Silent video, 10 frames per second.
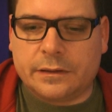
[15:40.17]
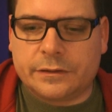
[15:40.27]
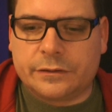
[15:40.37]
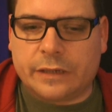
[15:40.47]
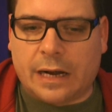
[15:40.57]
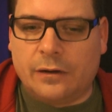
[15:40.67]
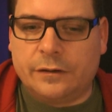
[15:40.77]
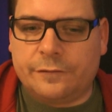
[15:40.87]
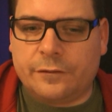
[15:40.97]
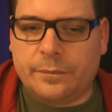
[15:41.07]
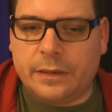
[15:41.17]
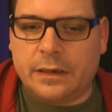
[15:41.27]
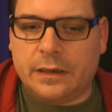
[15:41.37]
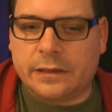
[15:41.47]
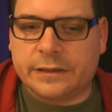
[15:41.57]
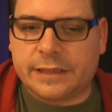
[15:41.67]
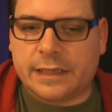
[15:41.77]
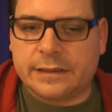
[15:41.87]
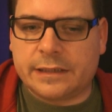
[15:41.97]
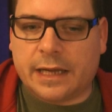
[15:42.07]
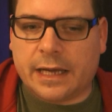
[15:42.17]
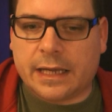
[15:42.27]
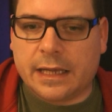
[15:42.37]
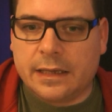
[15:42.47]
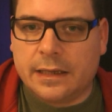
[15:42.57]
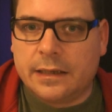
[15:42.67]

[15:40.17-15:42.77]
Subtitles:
stood out for me in a sense, like